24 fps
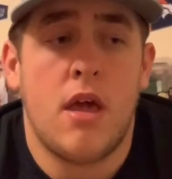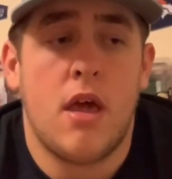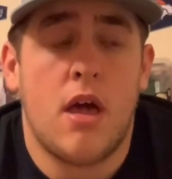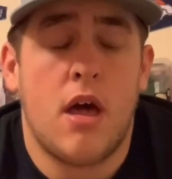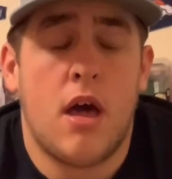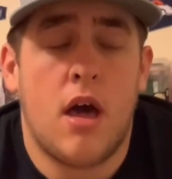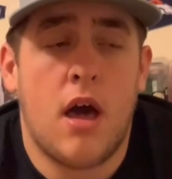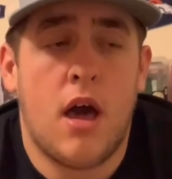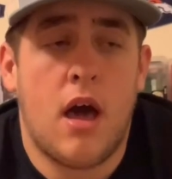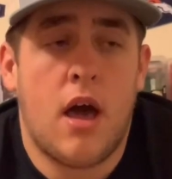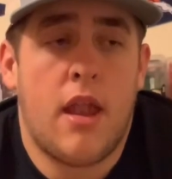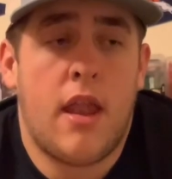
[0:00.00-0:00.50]

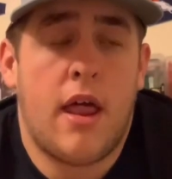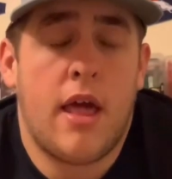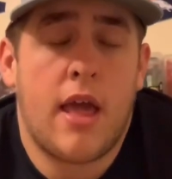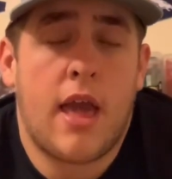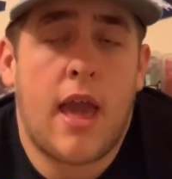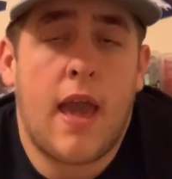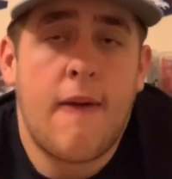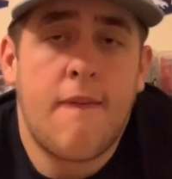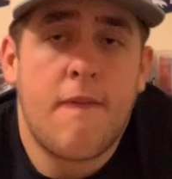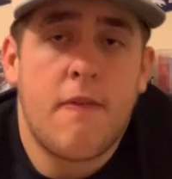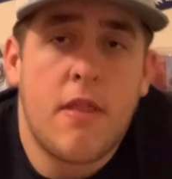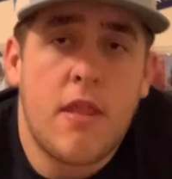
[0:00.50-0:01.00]
Uh, they
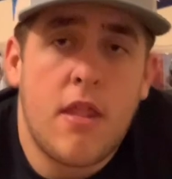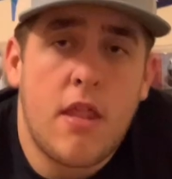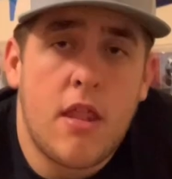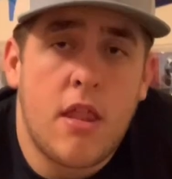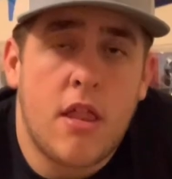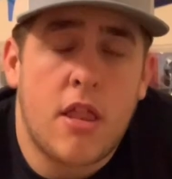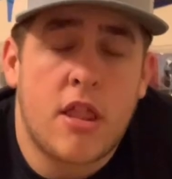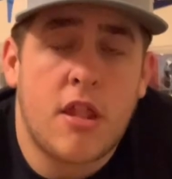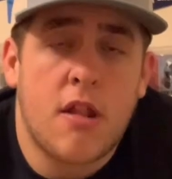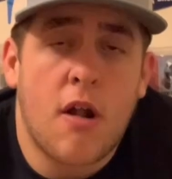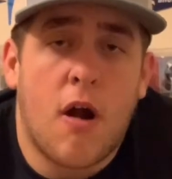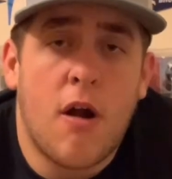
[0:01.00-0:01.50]
gave the
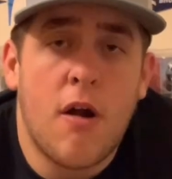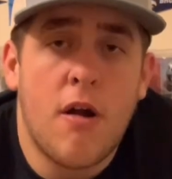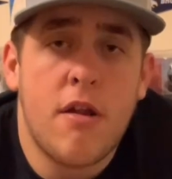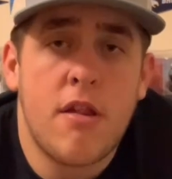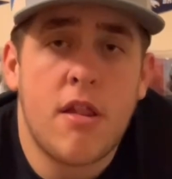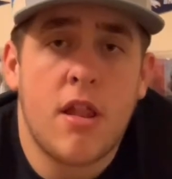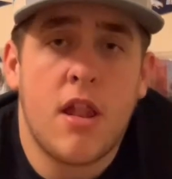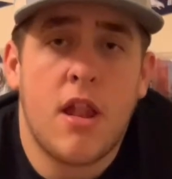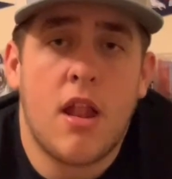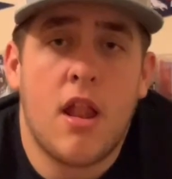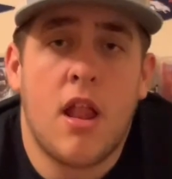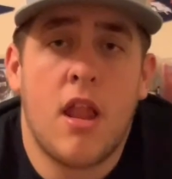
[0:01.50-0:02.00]
starters,
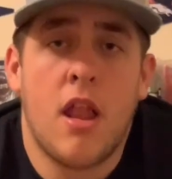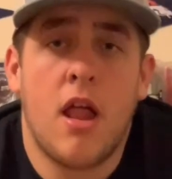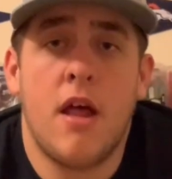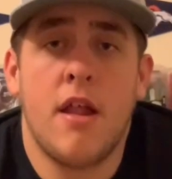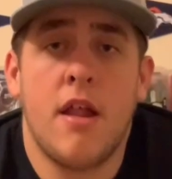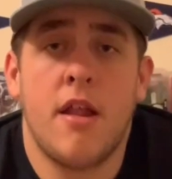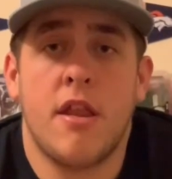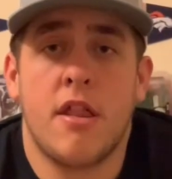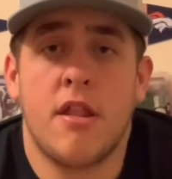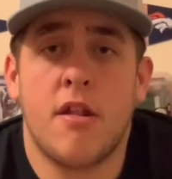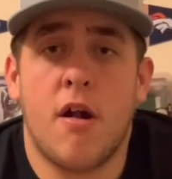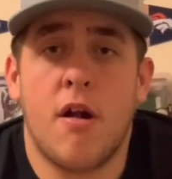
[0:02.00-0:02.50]
a lot
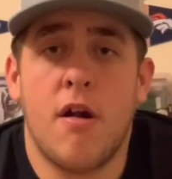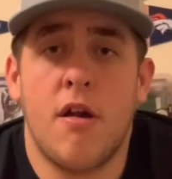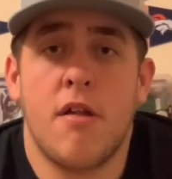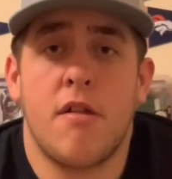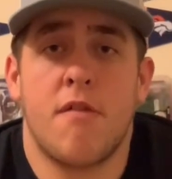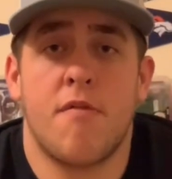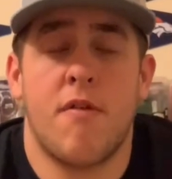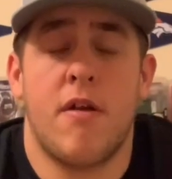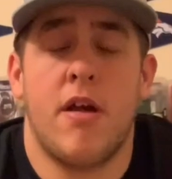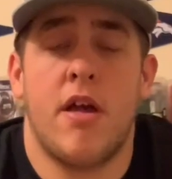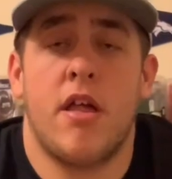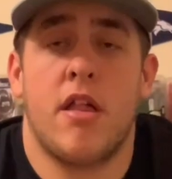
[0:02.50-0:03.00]
of the starters
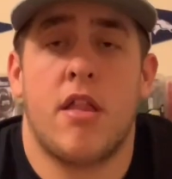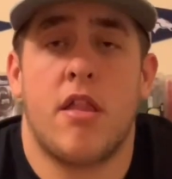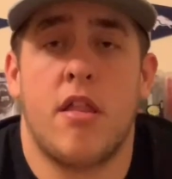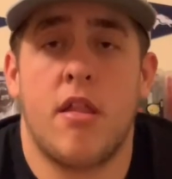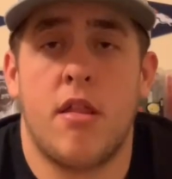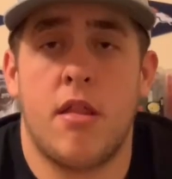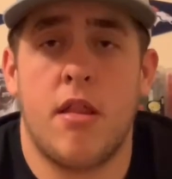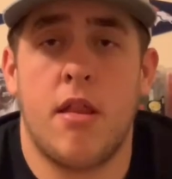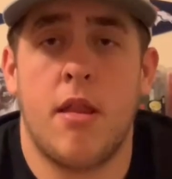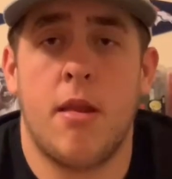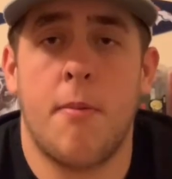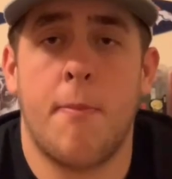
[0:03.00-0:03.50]
rest
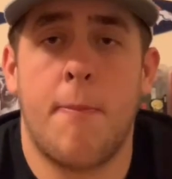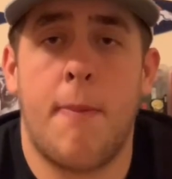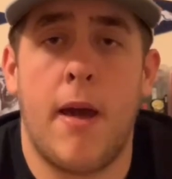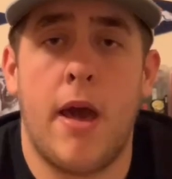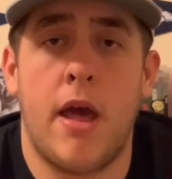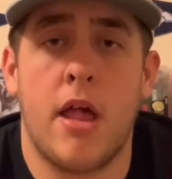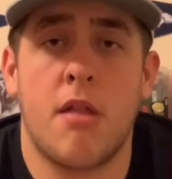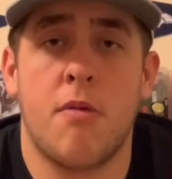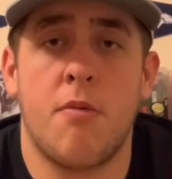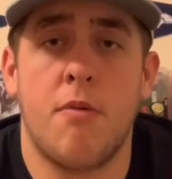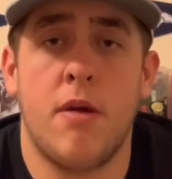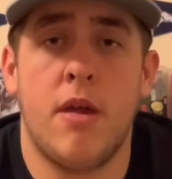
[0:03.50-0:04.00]
in the
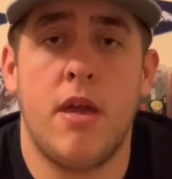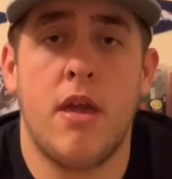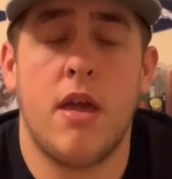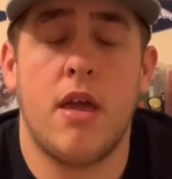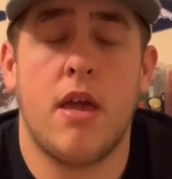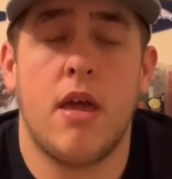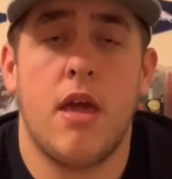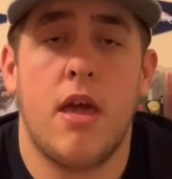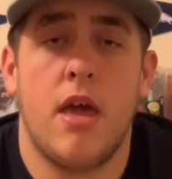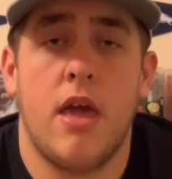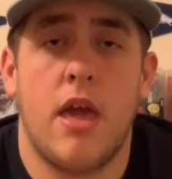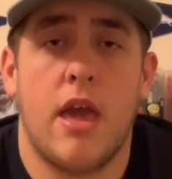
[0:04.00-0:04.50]
past week
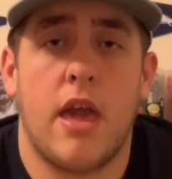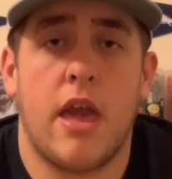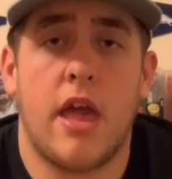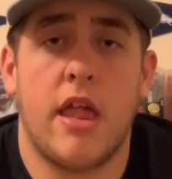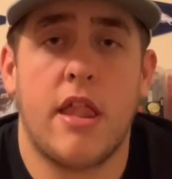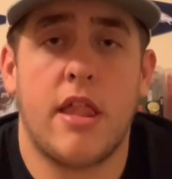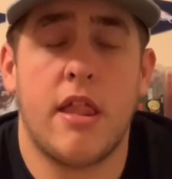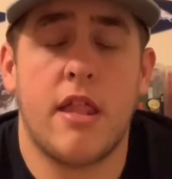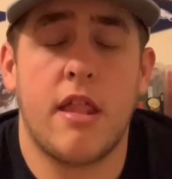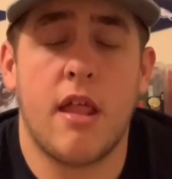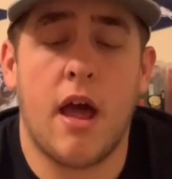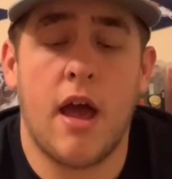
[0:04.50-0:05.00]

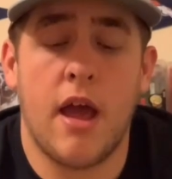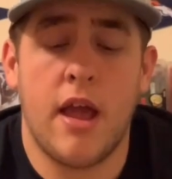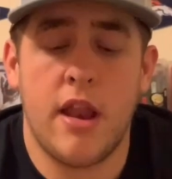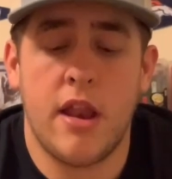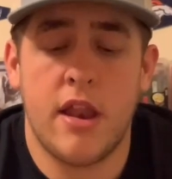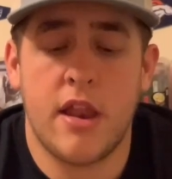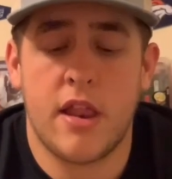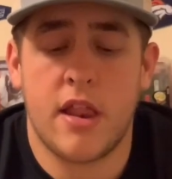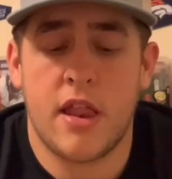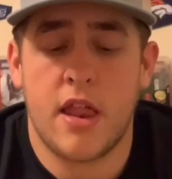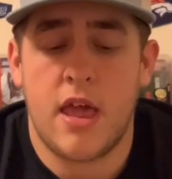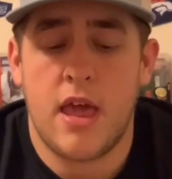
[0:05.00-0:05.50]
against the
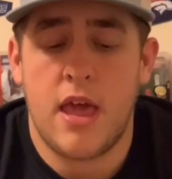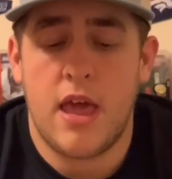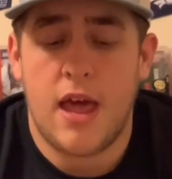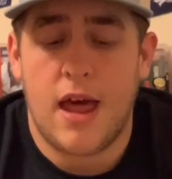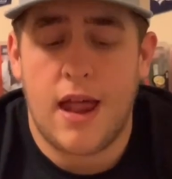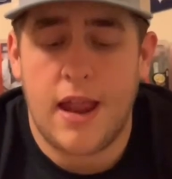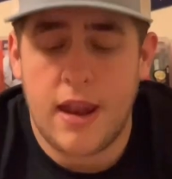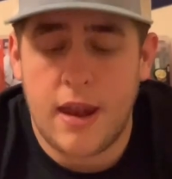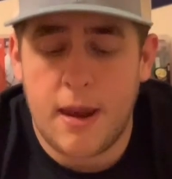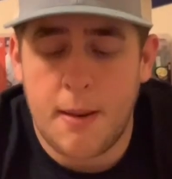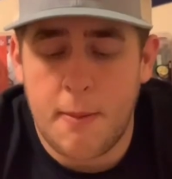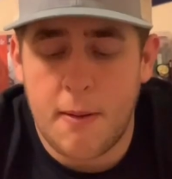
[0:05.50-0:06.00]
Titans. I
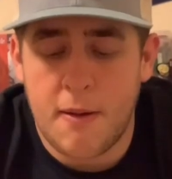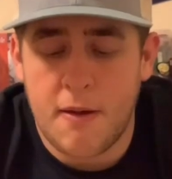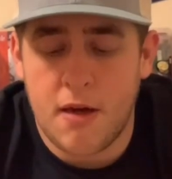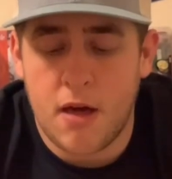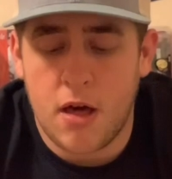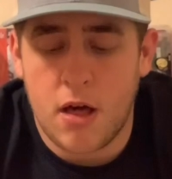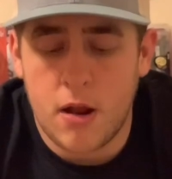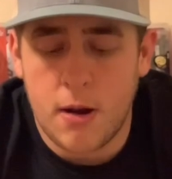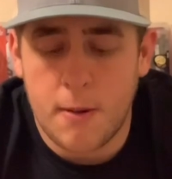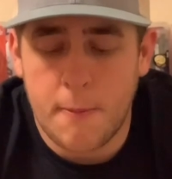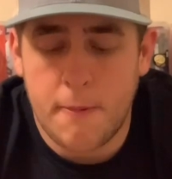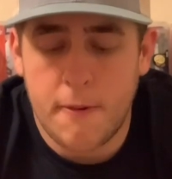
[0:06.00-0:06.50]
think they'll be
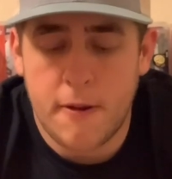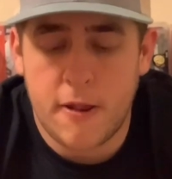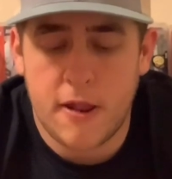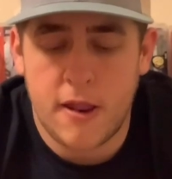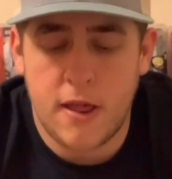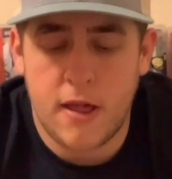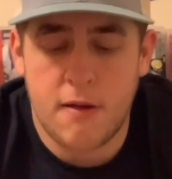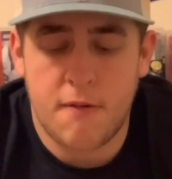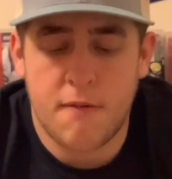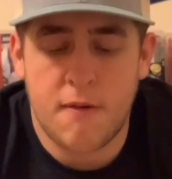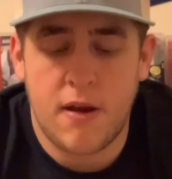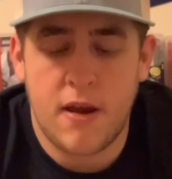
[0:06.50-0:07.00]

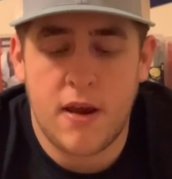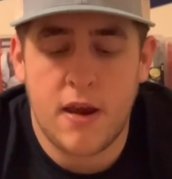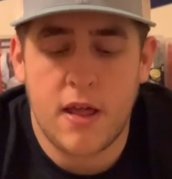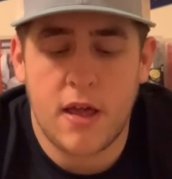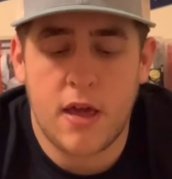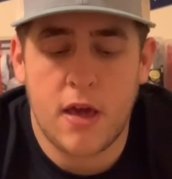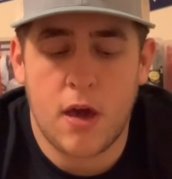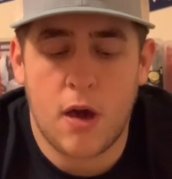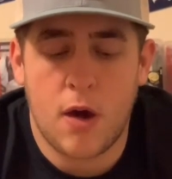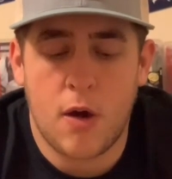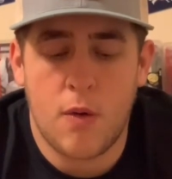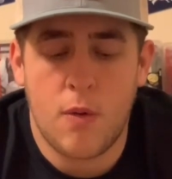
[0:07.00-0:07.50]
100% ready to
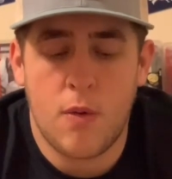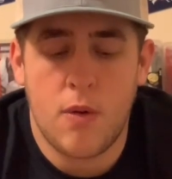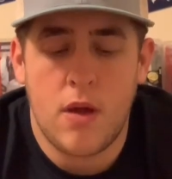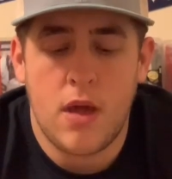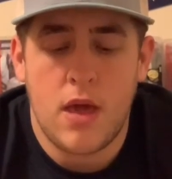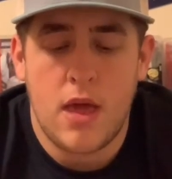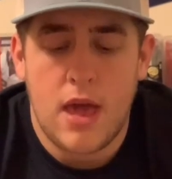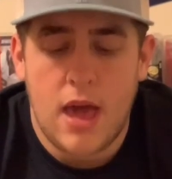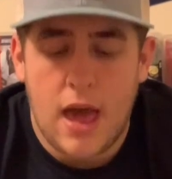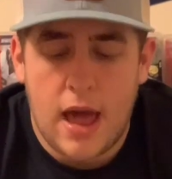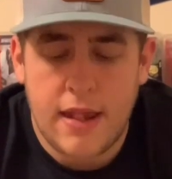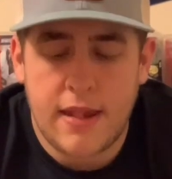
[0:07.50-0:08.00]
go.
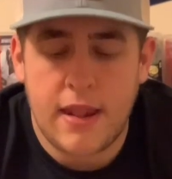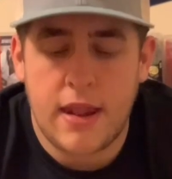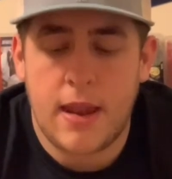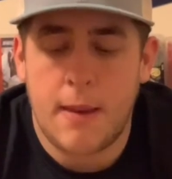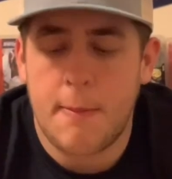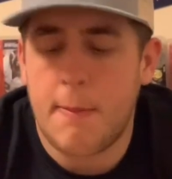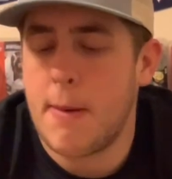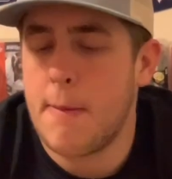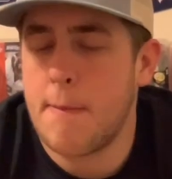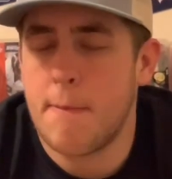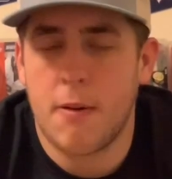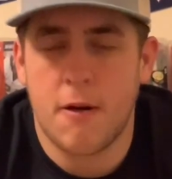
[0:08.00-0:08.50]
I think they
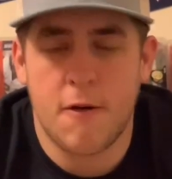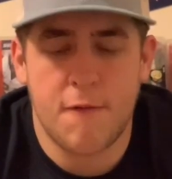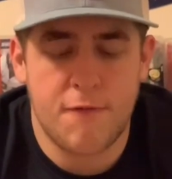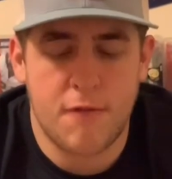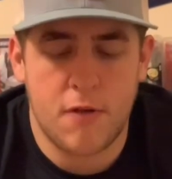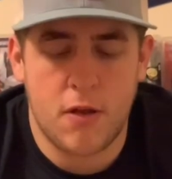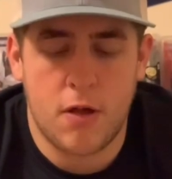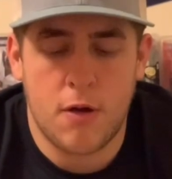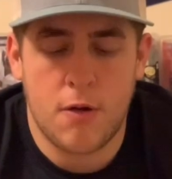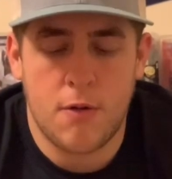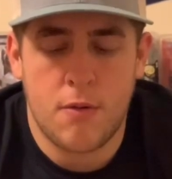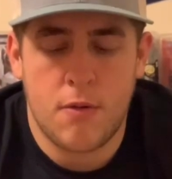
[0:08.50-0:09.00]
beat
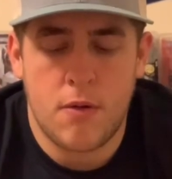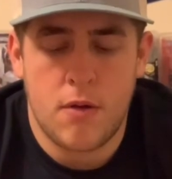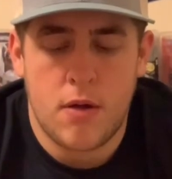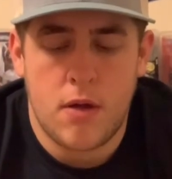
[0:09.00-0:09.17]
Buffalo.